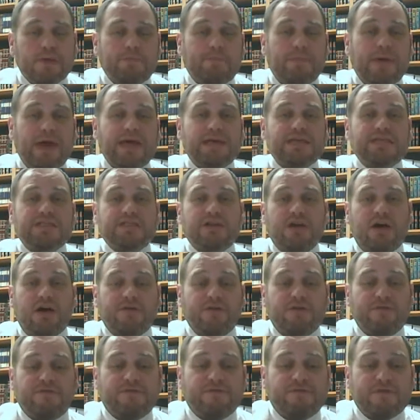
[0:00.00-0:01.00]
based on
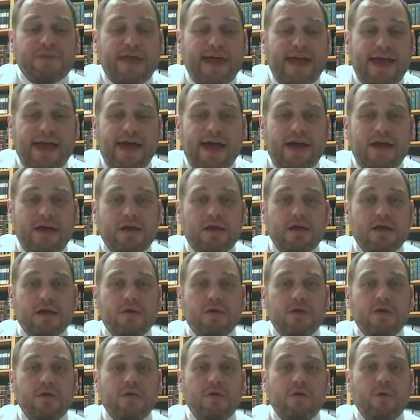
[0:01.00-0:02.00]
the flag,
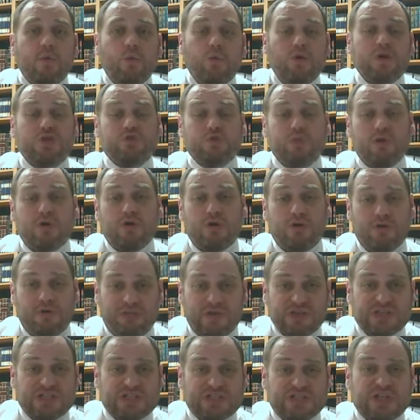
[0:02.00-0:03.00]
which were
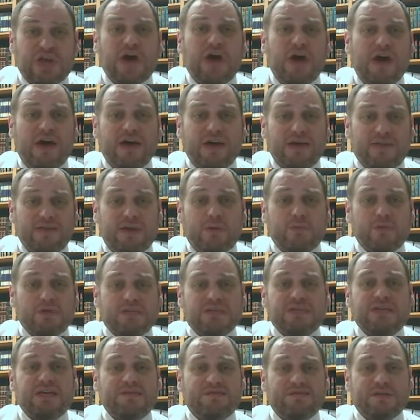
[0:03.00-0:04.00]
the sign that
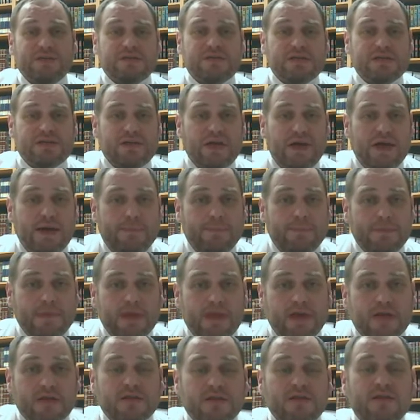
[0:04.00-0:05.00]
was given to them,
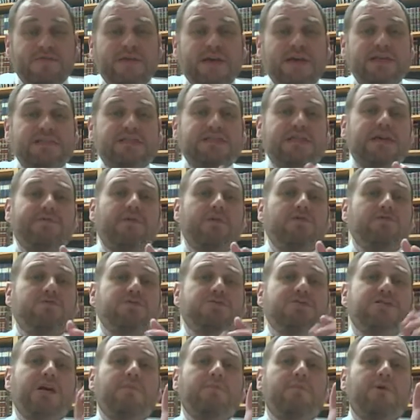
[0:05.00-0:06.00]
leves
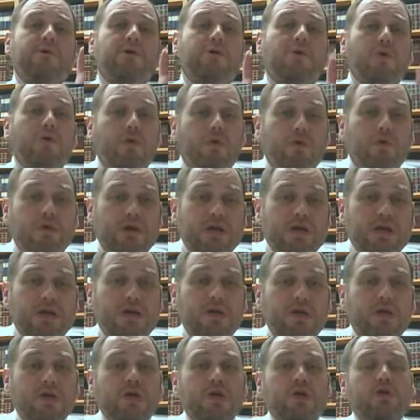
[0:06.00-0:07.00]
avosam,
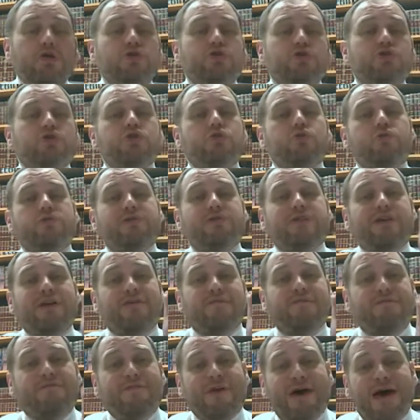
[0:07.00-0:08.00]
according to
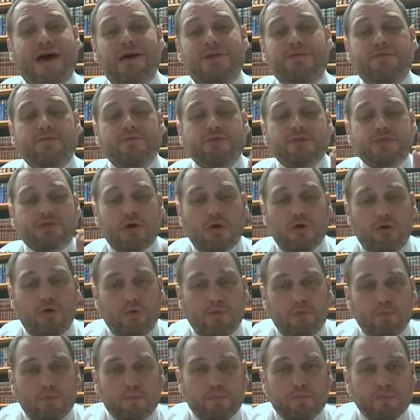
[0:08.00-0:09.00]
their father's
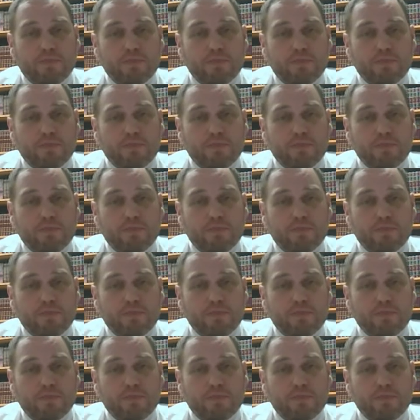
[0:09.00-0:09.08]
home.